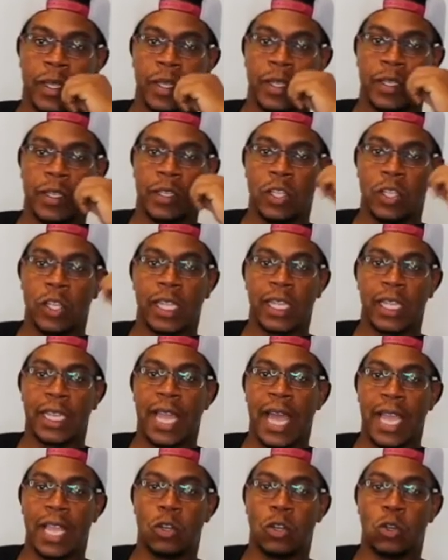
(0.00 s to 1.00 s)
looking
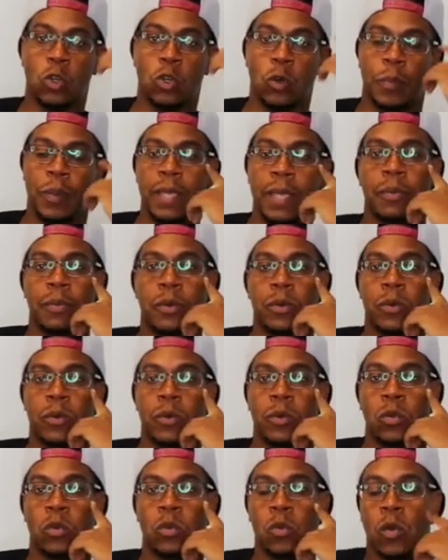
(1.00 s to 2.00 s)
like cool people
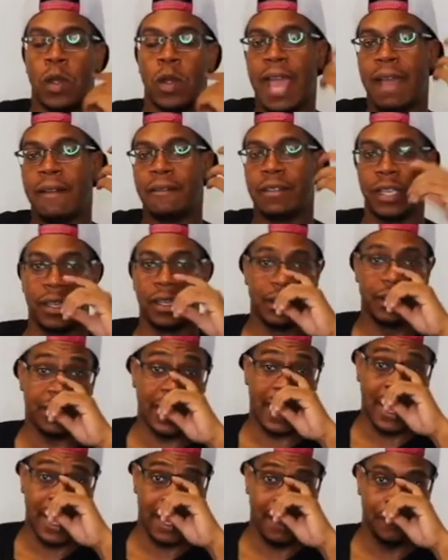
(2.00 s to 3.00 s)
who are having a good
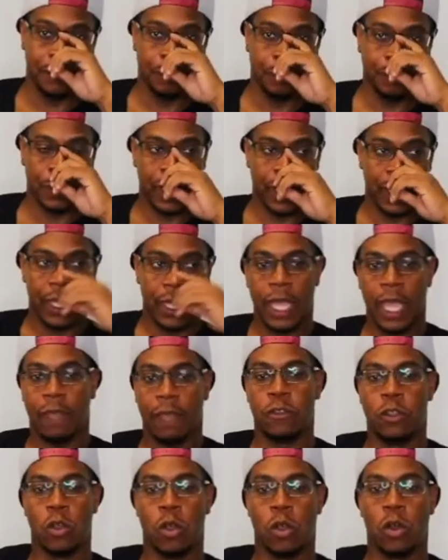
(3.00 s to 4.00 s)
time. If
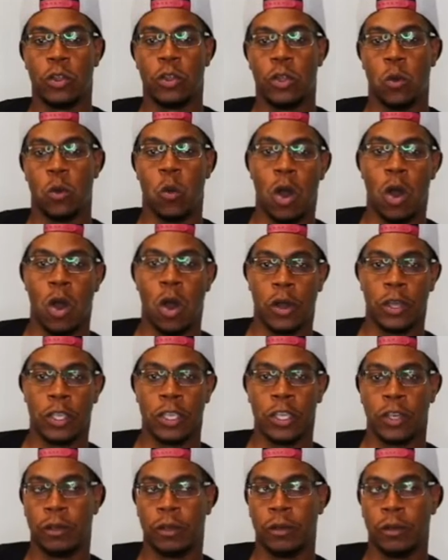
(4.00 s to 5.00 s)
you're on the wall,
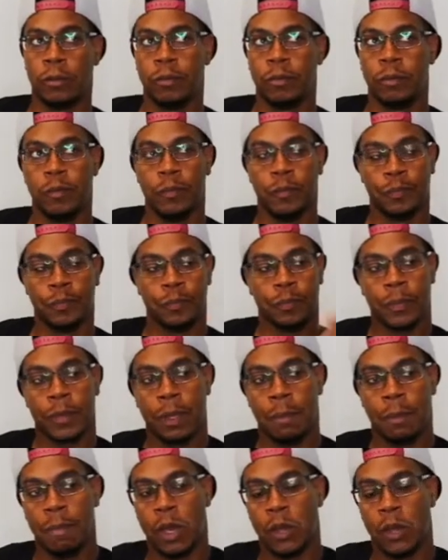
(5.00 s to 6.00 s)
you're
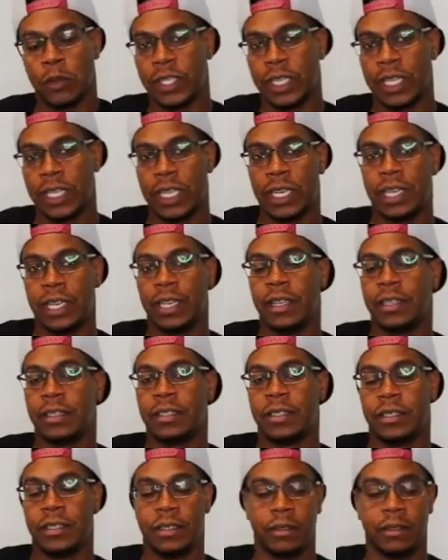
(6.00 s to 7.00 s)
melting
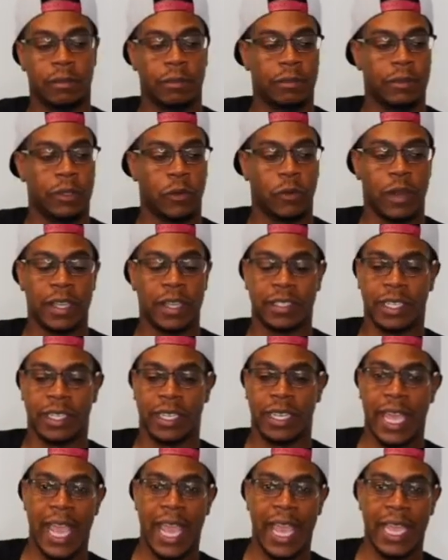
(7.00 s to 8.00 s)
into the rest of
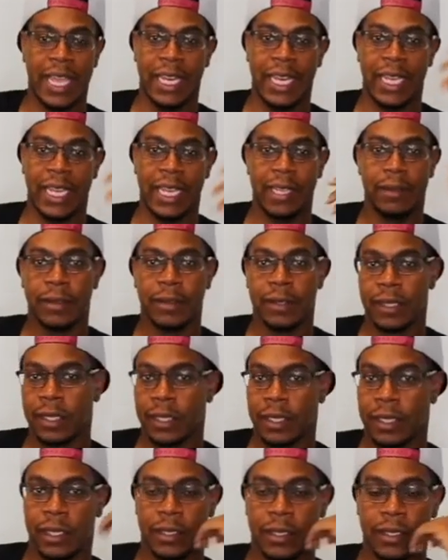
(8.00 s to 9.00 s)
the 80
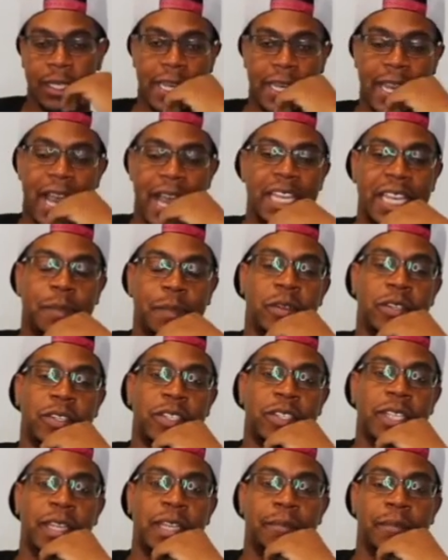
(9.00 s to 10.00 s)
to
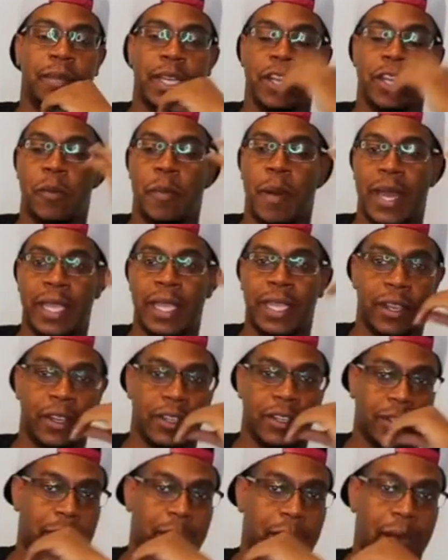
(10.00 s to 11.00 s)
90% that nobody cares
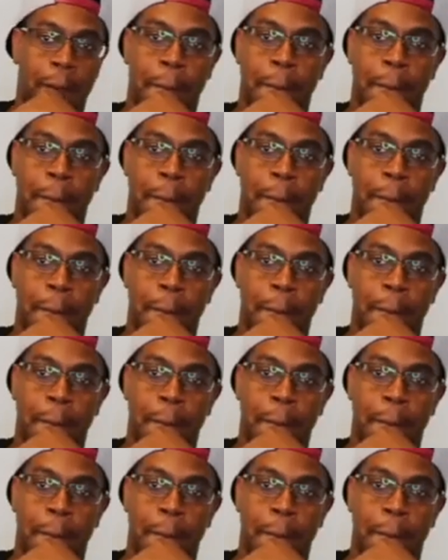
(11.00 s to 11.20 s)
about.